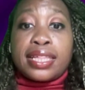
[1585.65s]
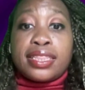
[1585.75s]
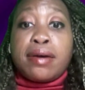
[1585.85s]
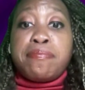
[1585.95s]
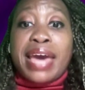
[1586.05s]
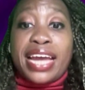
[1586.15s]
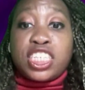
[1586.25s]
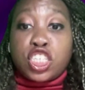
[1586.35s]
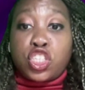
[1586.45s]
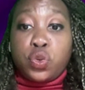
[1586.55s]
The
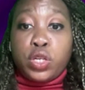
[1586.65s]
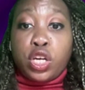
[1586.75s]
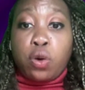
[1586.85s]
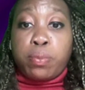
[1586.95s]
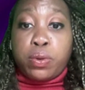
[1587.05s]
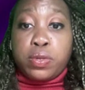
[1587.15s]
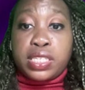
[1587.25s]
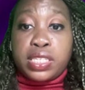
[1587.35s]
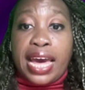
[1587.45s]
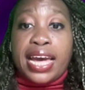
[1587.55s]
Magic Studio
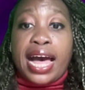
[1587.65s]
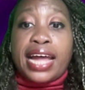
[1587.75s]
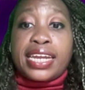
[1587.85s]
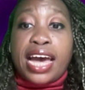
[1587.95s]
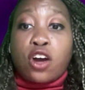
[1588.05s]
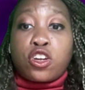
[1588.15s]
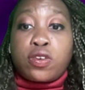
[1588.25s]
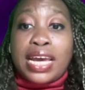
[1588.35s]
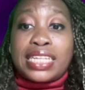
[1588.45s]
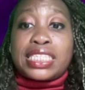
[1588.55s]
Boost. AI now
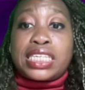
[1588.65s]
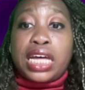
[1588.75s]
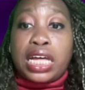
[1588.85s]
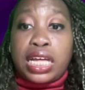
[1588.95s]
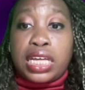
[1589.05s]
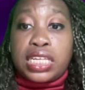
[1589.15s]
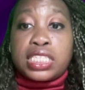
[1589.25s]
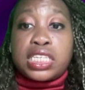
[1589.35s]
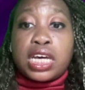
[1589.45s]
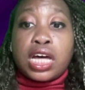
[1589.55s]
creates
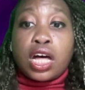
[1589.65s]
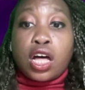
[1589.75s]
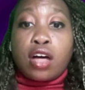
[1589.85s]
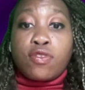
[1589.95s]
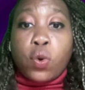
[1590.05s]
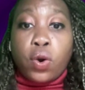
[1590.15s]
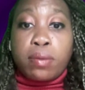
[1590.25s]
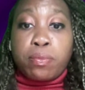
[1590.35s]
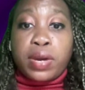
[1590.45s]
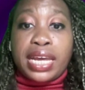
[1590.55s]
tons of
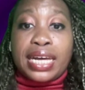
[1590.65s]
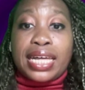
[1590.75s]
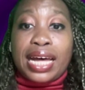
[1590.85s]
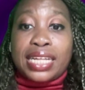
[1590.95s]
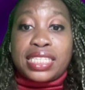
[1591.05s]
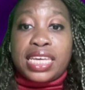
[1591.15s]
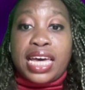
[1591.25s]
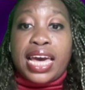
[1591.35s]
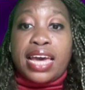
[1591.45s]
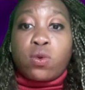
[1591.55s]
on-brand
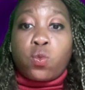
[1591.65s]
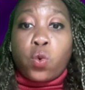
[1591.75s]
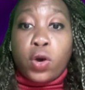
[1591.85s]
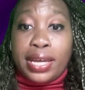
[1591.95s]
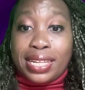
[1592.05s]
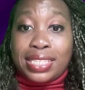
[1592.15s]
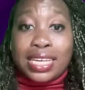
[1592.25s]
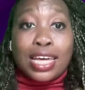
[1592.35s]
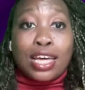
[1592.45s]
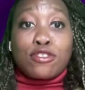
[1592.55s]
content at once.
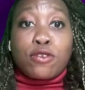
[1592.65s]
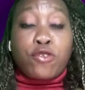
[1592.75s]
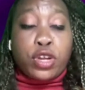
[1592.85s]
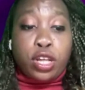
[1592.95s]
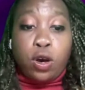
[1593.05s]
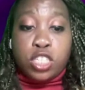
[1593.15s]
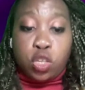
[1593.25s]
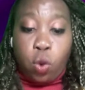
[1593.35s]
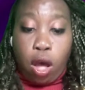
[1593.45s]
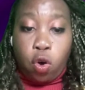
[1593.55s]
So for those of
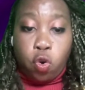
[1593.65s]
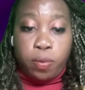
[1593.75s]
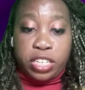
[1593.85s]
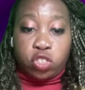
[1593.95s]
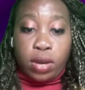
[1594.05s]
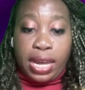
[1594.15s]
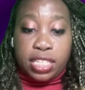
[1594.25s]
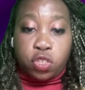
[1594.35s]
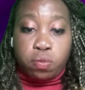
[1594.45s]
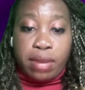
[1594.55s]
you all who've been
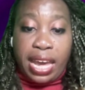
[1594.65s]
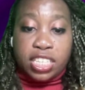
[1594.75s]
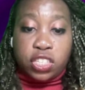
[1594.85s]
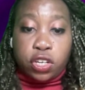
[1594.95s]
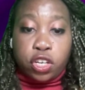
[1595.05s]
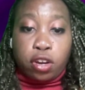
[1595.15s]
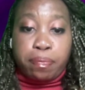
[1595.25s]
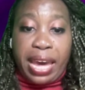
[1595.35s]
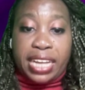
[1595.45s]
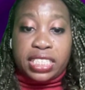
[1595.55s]
trying to master your
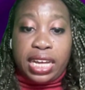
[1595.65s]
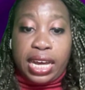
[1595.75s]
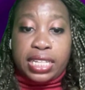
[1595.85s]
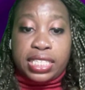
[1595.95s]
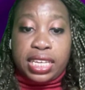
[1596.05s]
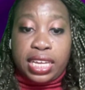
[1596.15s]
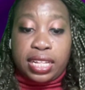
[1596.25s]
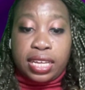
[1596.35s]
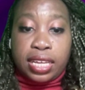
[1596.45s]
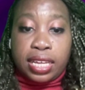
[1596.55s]
batch
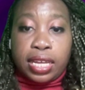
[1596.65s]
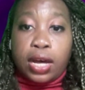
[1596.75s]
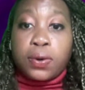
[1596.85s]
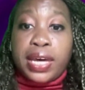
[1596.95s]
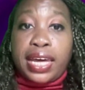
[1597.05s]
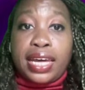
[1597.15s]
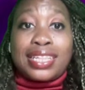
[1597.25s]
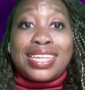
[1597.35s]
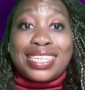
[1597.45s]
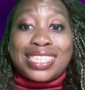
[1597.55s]
content,
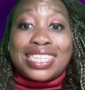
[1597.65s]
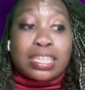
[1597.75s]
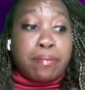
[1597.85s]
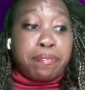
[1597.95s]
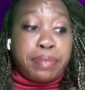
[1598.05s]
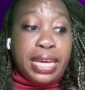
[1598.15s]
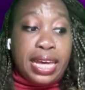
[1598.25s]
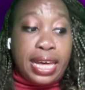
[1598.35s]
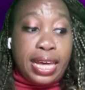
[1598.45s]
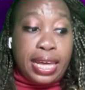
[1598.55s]
okay, this is
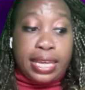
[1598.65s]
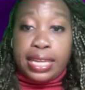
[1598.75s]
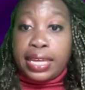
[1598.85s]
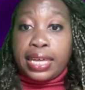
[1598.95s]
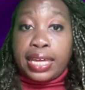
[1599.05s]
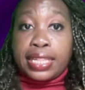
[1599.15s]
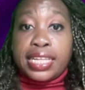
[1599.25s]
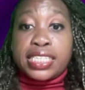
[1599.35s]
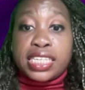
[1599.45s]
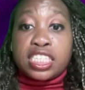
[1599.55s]
big.
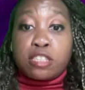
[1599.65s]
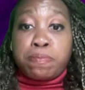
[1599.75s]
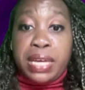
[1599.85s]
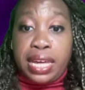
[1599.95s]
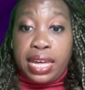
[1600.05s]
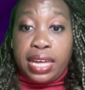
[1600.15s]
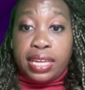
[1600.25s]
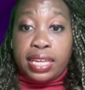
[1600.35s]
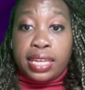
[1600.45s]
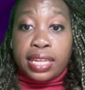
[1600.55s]
This is
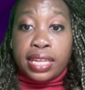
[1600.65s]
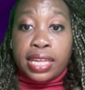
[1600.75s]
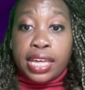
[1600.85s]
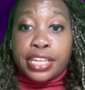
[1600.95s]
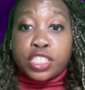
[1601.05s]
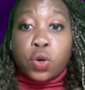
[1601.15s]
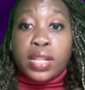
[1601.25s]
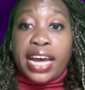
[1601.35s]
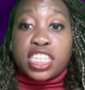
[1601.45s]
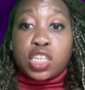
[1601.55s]
big. So
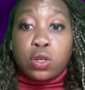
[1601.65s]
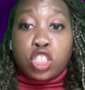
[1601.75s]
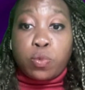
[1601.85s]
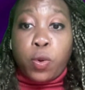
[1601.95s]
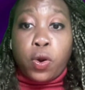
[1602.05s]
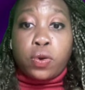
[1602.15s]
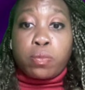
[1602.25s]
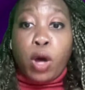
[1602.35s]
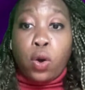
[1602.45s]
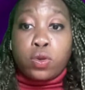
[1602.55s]
like social
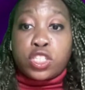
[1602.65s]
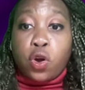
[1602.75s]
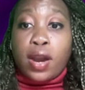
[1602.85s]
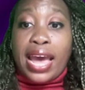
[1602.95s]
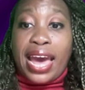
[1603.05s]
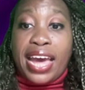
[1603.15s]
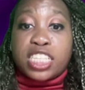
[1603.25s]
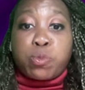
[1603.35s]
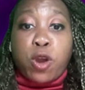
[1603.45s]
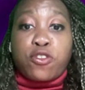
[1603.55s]
posts or
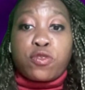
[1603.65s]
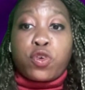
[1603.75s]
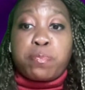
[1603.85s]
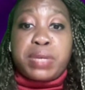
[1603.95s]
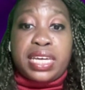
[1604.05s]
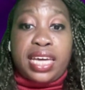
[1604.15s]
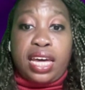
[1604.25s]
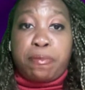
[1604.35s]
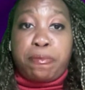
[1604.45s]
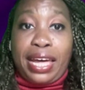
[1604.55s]
ads, perfect for big
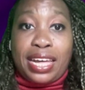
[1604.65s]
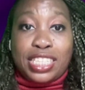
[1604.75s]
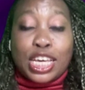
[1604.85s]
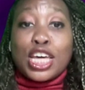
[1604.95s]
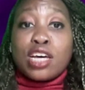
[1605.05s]
campaigns.